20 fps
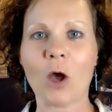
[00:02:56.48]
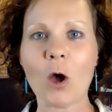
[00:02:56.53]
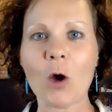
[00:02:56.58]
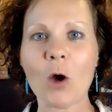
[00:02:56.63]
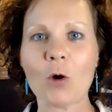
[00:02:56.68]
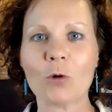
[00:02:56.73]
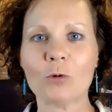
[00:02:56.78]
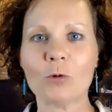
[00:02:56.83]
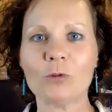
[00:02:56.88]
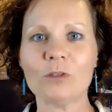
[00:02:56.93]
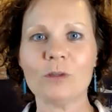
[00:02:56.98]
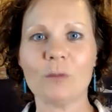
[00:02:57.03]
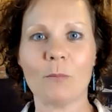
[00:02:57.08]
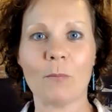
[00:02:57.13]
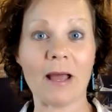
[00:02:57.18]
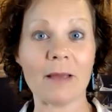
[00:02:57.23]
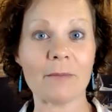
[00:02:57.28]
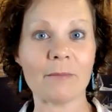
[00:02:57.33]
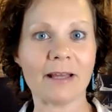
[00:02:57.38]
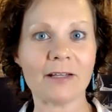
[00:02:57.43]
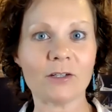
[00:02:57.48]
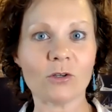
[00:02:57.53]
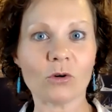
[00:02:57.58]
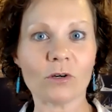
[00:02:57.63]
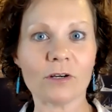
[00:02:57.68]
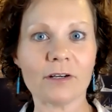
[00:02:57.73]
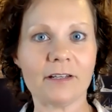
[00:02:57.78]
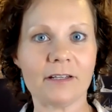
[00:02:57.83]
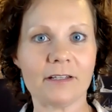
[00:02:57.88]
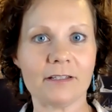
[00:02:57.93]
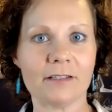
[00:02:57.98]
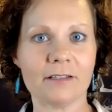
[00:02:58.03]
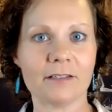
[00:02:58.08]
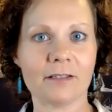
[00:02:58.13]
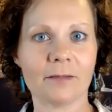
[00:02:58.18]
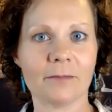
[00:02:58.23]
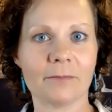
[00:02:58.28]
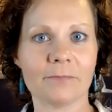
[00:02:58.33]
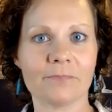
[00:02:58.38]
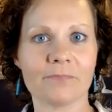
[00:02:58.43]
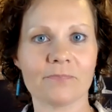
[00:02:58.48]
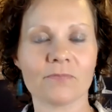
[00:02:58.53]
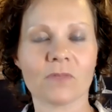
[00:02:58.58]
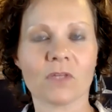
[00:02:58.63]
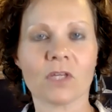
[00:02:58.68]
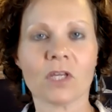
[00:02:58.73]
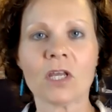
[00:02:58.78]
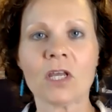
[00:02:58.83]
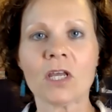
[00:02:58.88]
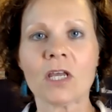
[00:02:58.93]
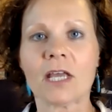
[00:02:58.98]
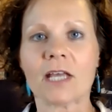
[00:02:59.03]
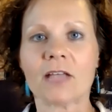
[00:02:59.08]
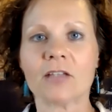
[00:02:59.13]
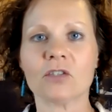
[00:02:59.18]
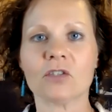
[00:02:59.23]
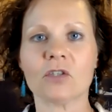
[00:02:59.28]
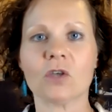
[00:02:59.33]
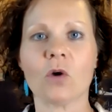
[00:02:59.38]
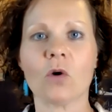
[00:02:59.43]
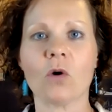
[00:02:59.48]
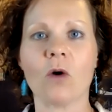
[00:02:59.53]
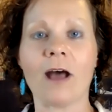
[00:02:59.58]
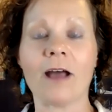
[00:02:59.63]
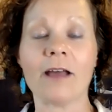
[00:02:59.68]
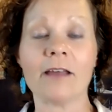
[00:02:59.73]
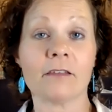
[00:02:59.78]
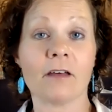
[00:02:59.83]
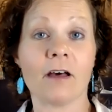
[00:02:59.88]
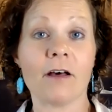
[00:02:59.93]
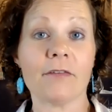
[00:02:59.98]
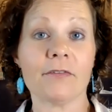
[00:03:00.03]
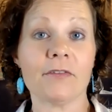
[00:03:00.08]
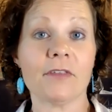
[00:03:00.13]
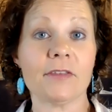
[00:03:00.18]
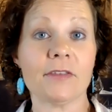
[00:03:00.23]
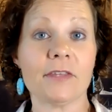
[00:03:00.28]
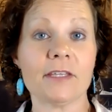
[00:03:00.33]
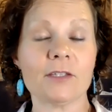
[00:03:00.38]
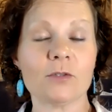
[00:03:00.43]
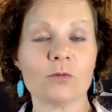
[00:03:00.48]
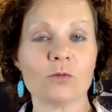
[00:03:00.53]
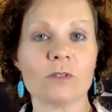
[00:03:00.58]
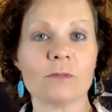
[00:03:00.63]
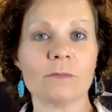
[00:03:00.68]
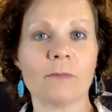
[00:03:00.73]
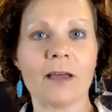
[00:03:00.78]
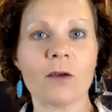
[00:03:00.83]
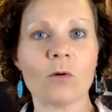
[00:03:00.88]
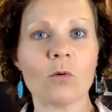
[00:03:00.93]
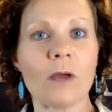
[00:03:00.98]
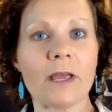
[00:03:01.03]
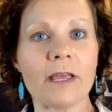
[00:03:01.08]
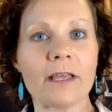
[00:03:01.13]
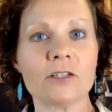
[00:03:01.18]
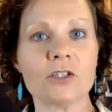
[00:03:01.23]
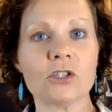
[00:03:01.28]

owned by minorities? And so I thought that this was my way